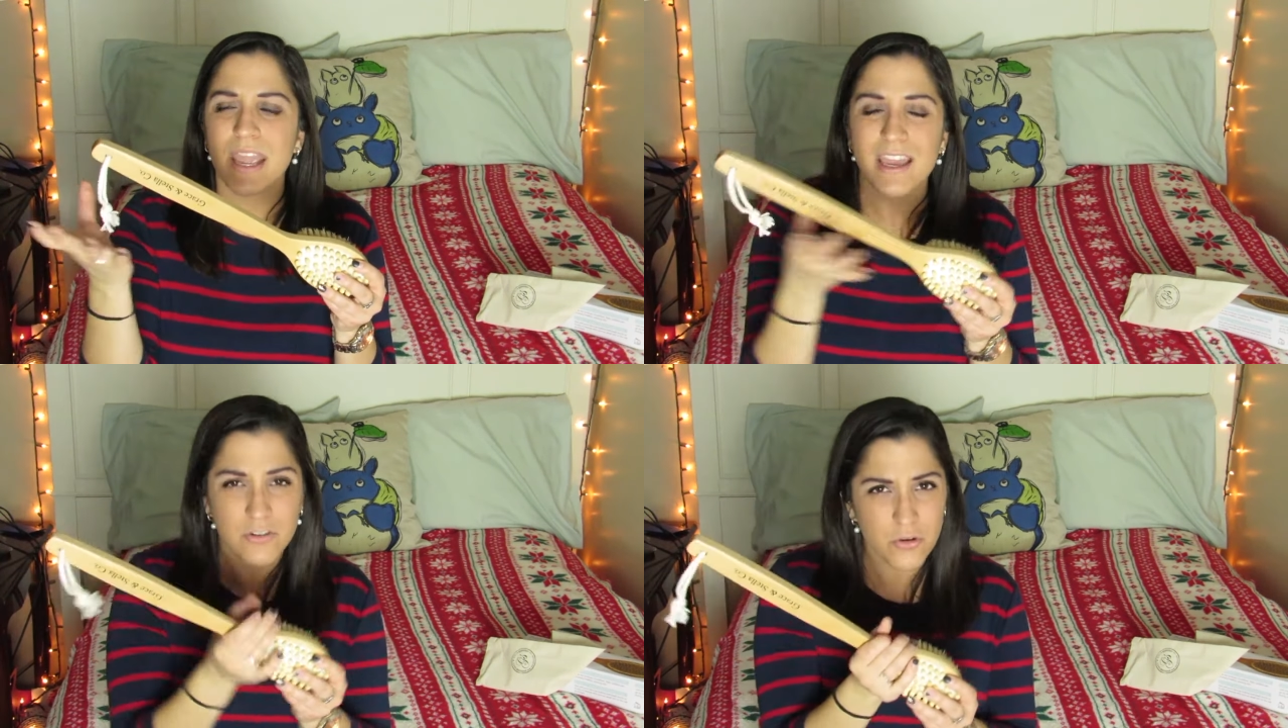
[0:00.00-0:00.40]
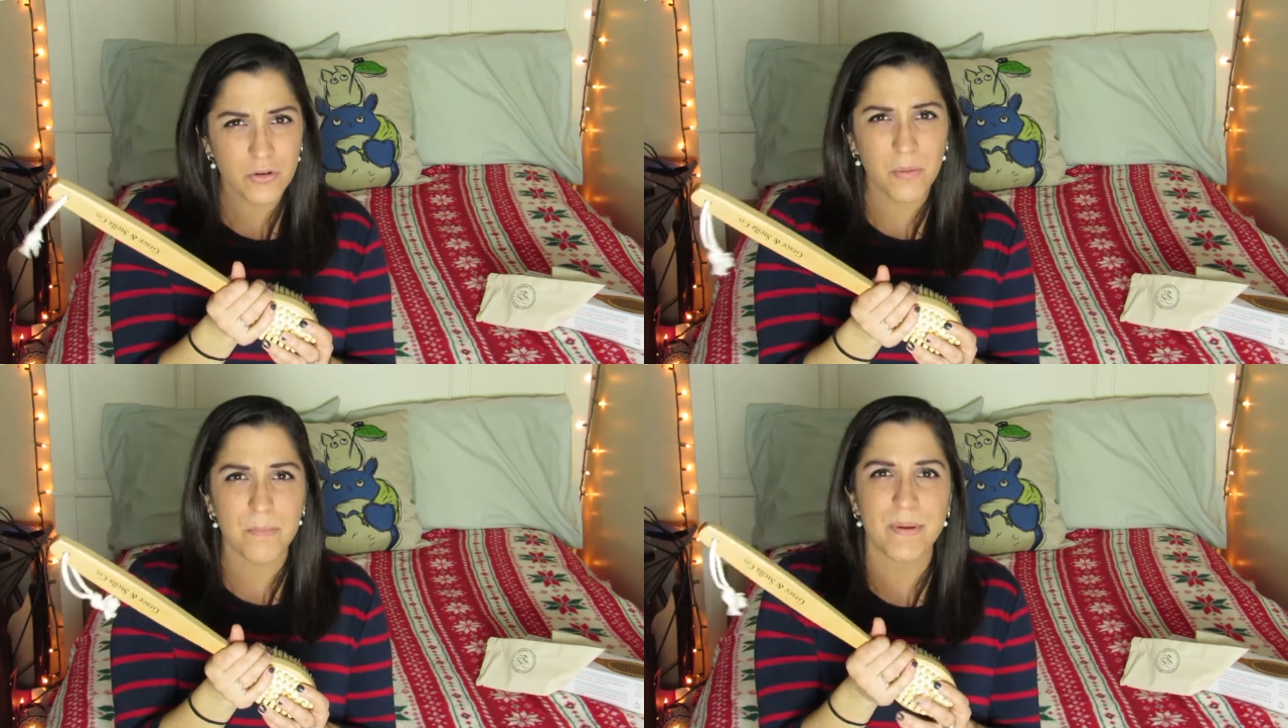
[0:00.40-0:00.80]

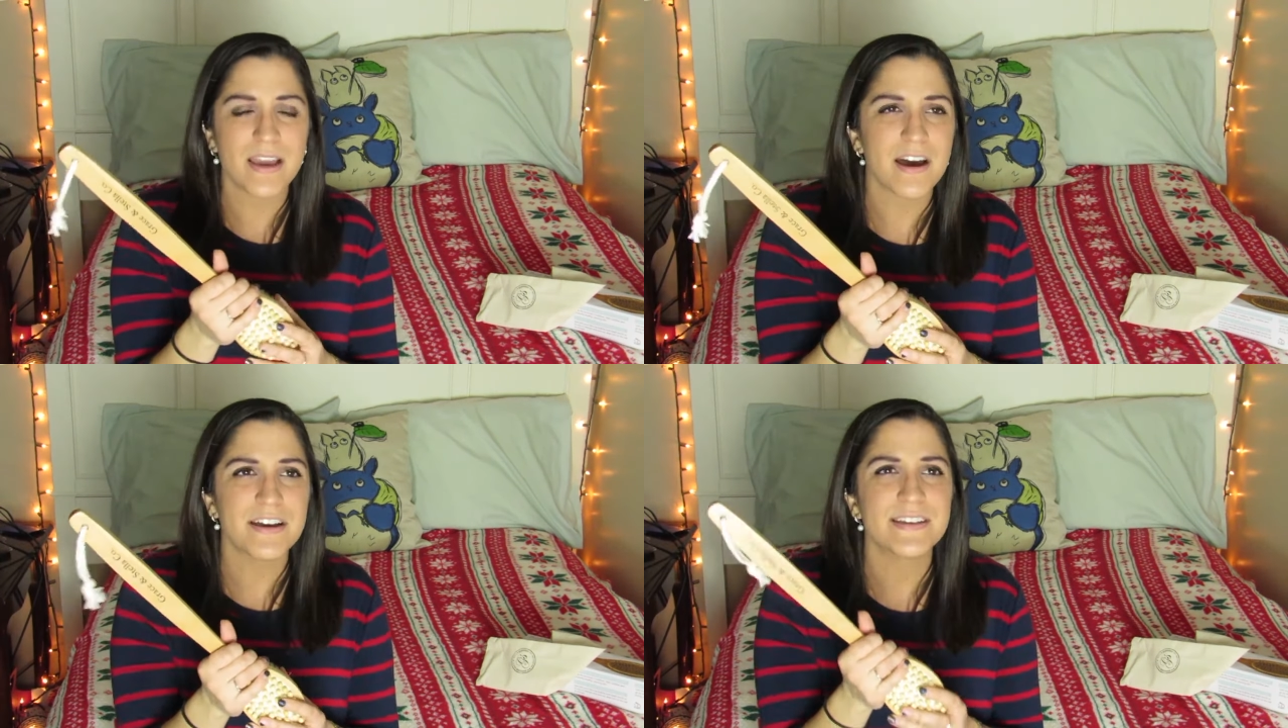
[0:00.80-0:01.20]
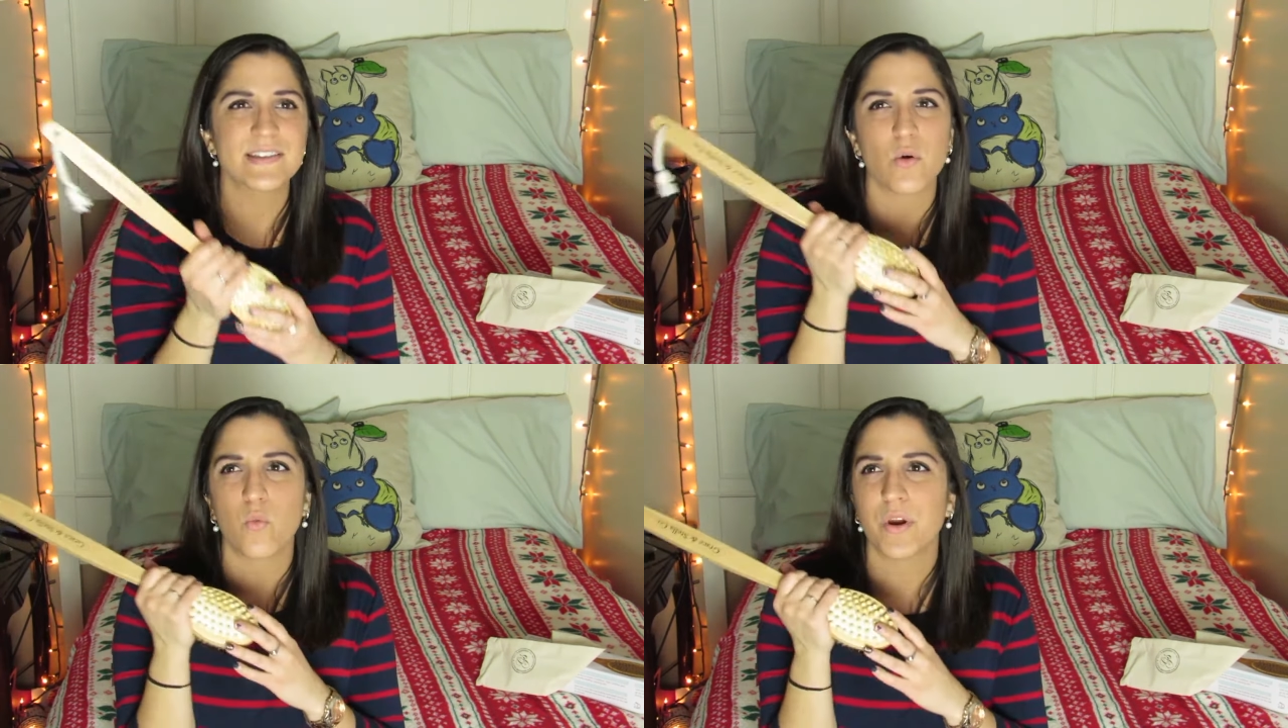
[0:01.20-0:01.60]
handle
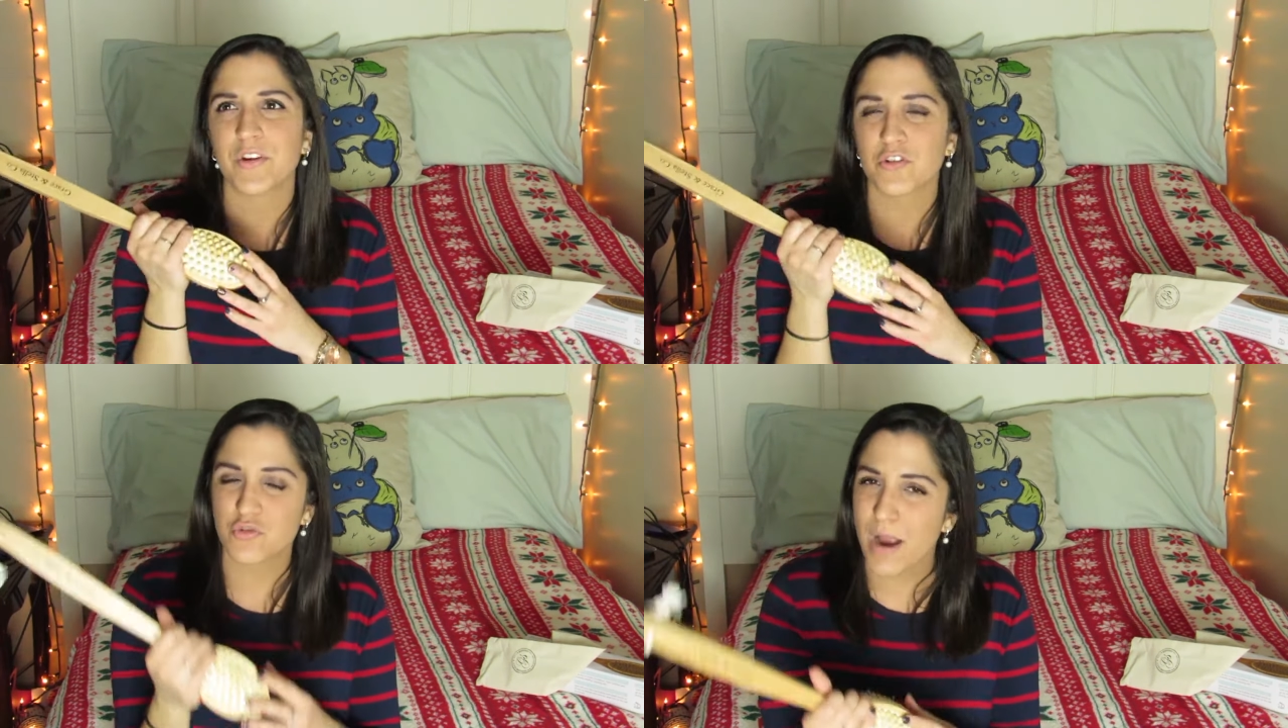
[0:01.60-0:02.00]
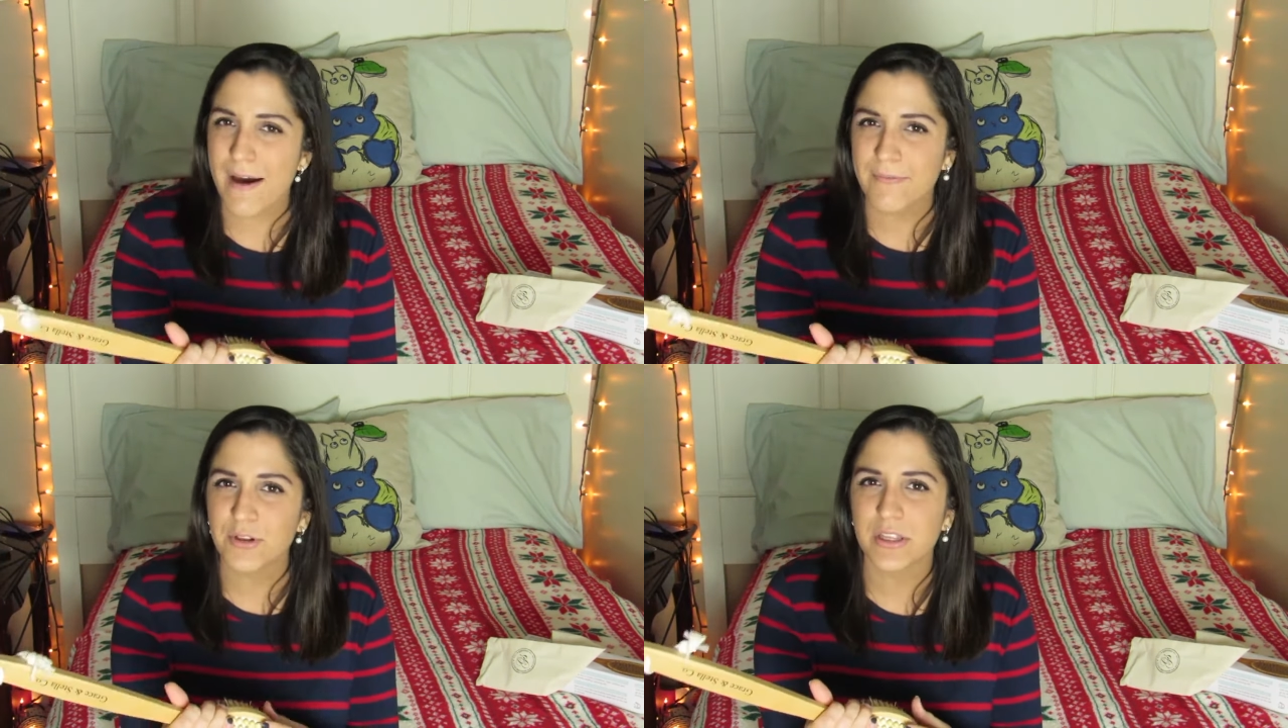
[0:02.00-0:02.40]
because when you're
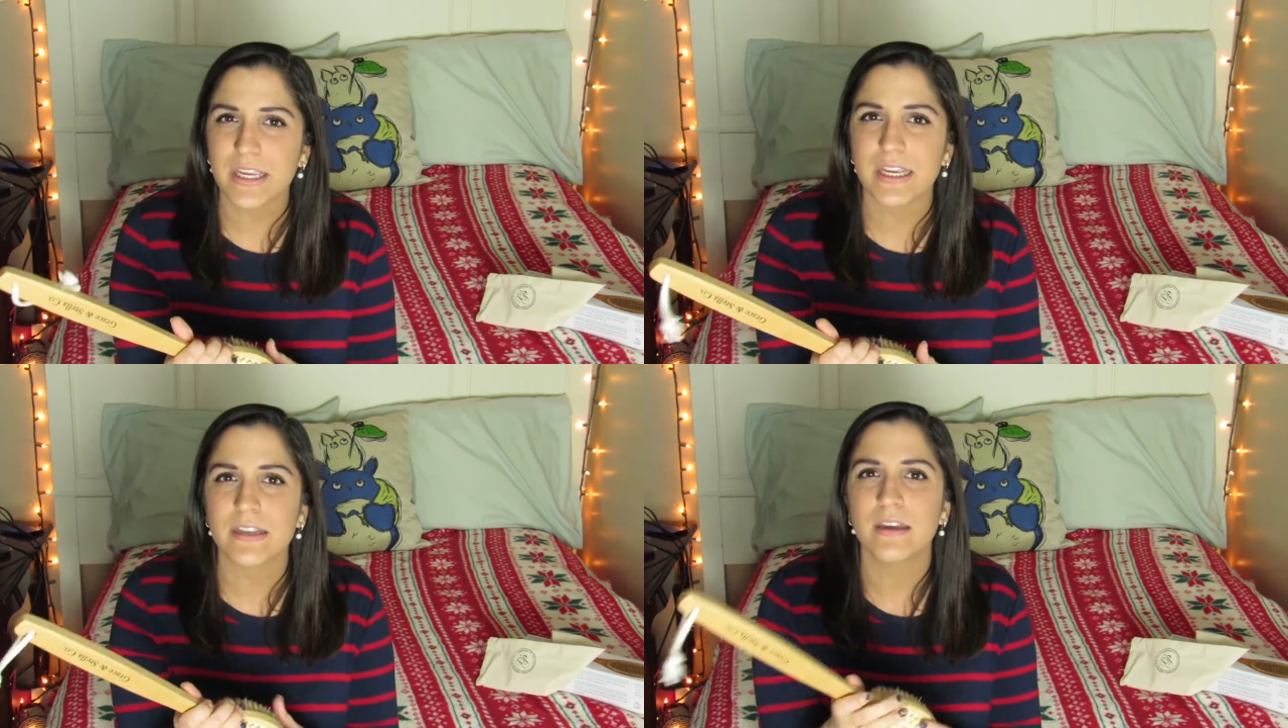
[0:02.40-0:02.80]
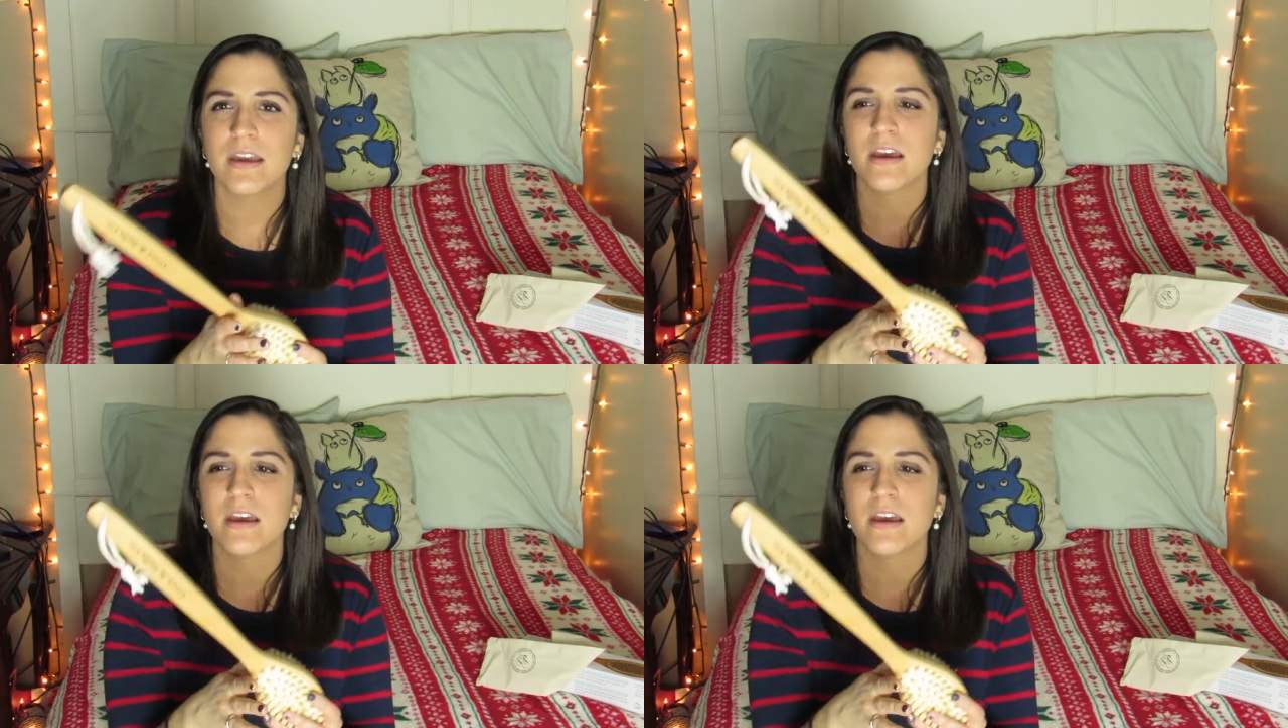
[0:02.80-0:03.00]
traveling